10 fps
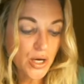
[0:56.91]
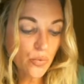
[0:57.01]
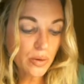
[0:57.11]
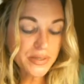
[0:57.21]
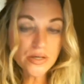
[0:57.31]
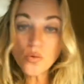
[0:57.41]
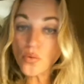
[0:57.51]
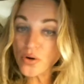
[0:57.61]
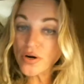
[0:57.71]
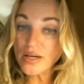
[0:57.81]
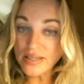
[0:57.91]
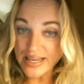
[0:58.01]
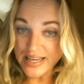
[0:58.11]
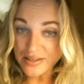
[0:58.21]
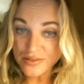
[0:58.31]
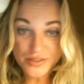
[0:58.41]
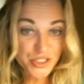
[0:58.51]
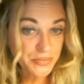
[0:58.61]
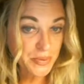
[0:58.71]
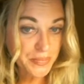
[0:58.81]
women were allowed
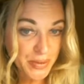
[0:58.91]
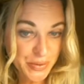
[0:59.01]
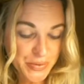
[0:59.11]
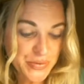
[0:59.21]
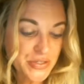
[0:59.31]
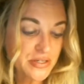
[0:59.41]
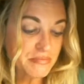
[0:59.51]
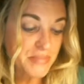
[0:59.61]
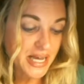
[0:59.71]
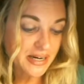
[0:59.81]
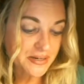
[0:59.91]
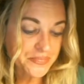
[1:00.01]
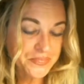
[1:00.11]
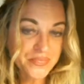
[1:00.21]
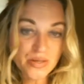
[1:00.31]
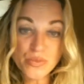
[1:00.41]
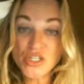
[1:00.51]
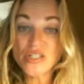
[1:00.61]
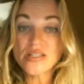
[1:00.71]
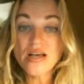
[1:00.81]
to propose to men, which
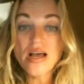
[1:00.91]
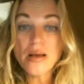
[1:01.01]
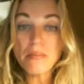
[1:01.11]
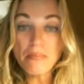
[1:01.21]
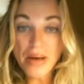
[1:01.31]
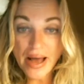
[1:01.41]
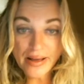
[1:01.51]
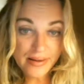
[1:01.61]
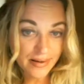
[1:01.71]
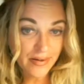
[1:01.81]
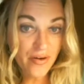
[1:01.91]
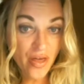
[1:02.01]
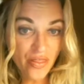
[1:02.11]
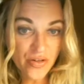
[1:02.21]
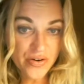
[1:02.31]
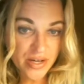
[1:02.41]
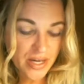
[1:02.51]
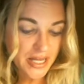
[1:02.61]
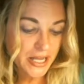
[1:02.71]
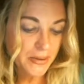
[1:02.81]
is back in the
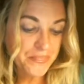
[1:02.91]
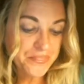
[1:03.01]
day.